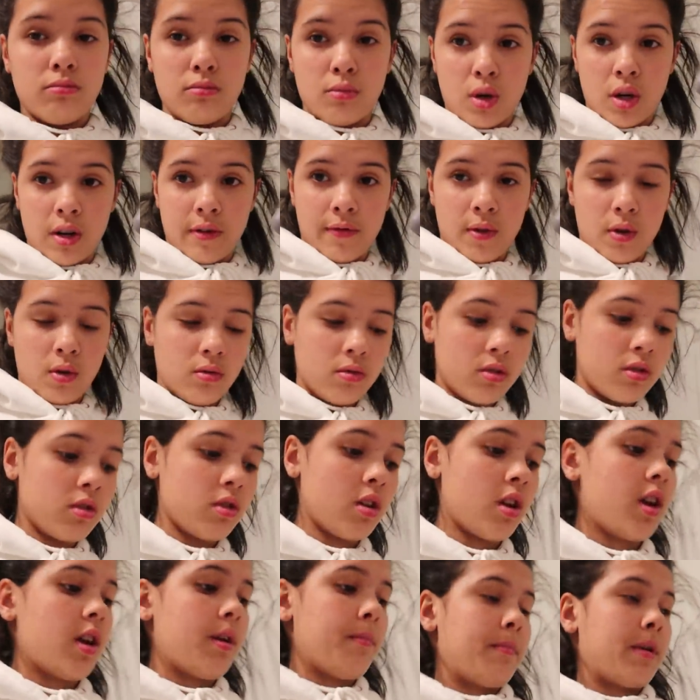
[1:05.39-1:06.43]
More
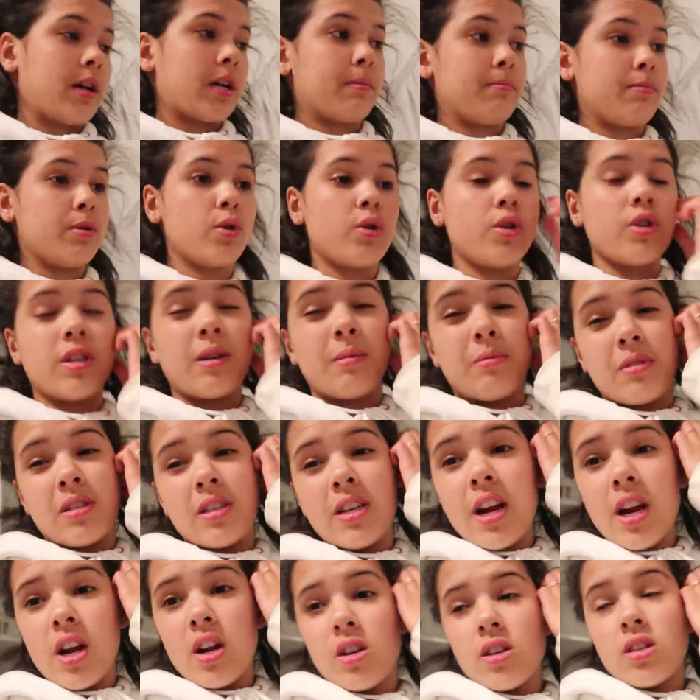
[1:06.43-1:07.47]
headphones. My computer's
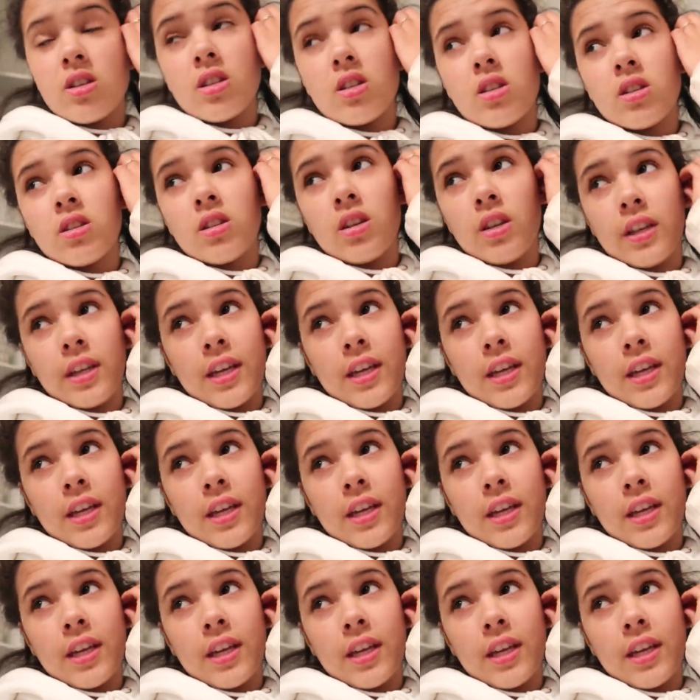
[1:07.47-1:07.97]
upstairs.